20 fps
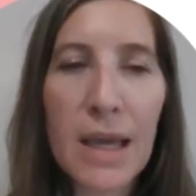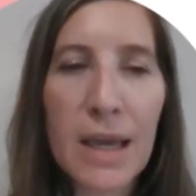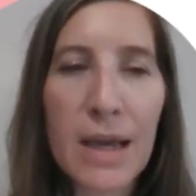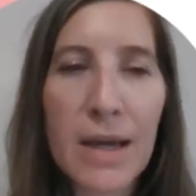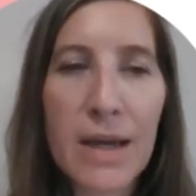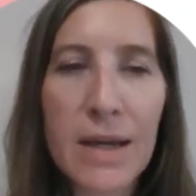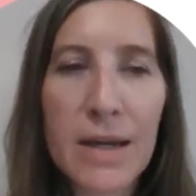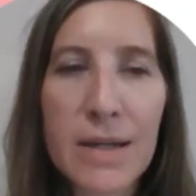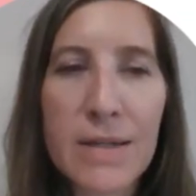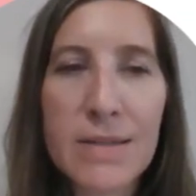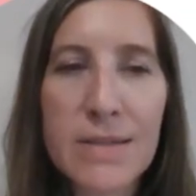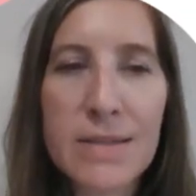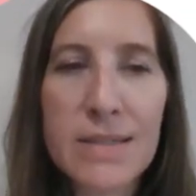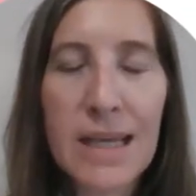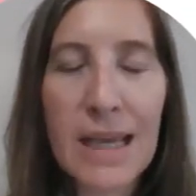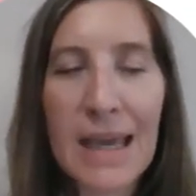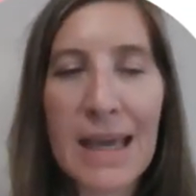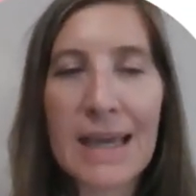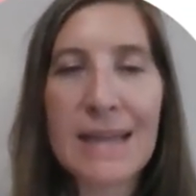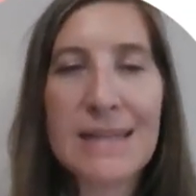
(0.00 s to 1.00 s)
and
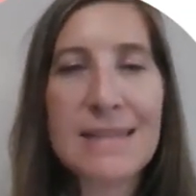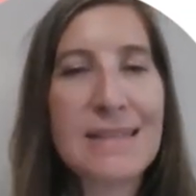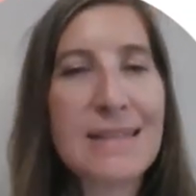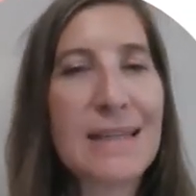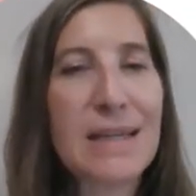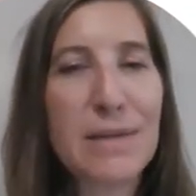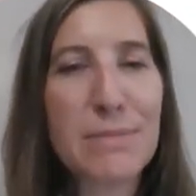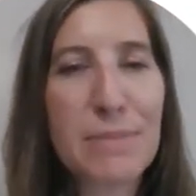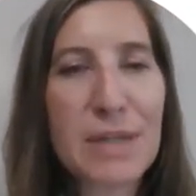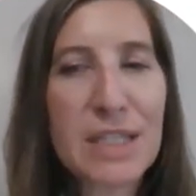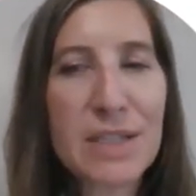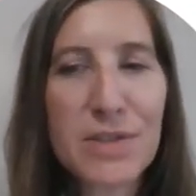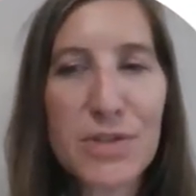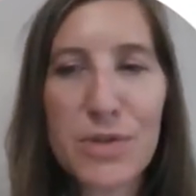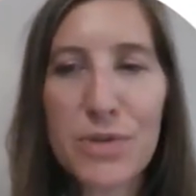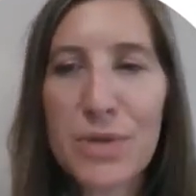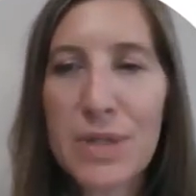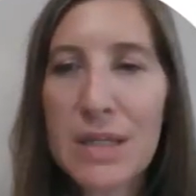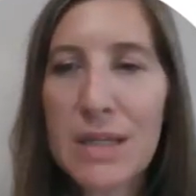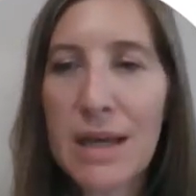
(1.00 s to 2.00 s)
a DNP
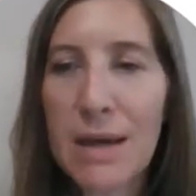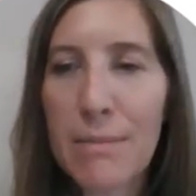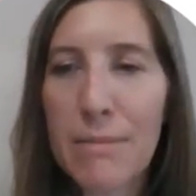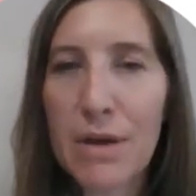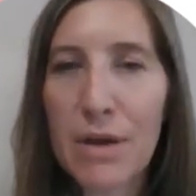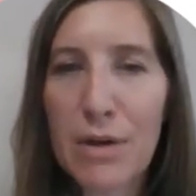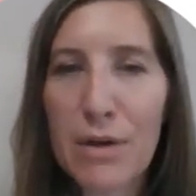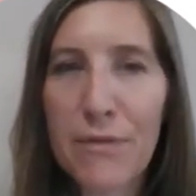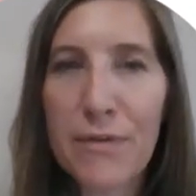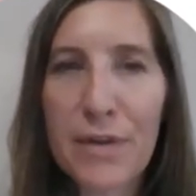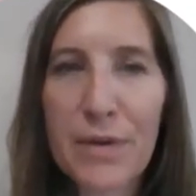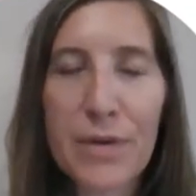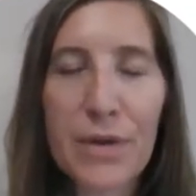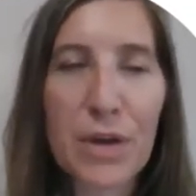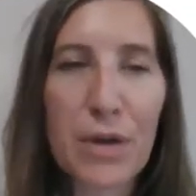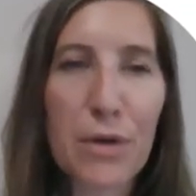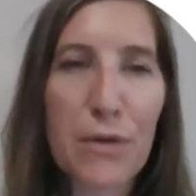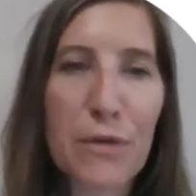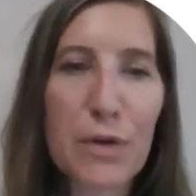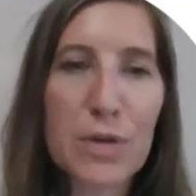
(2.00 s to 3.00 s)
student at Maryville
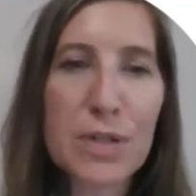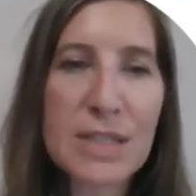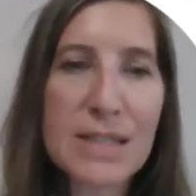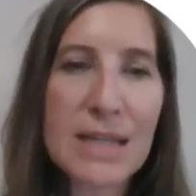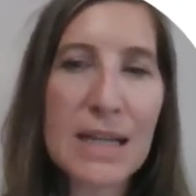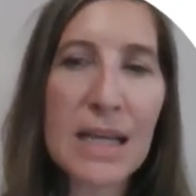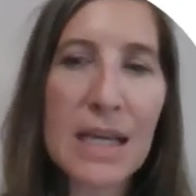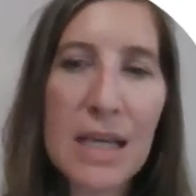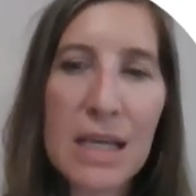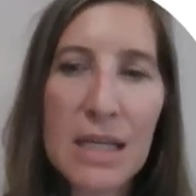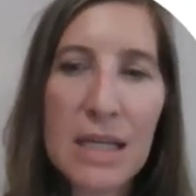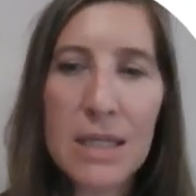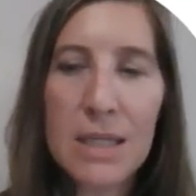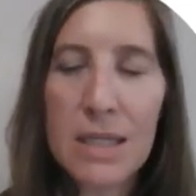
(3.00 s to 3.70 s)
University.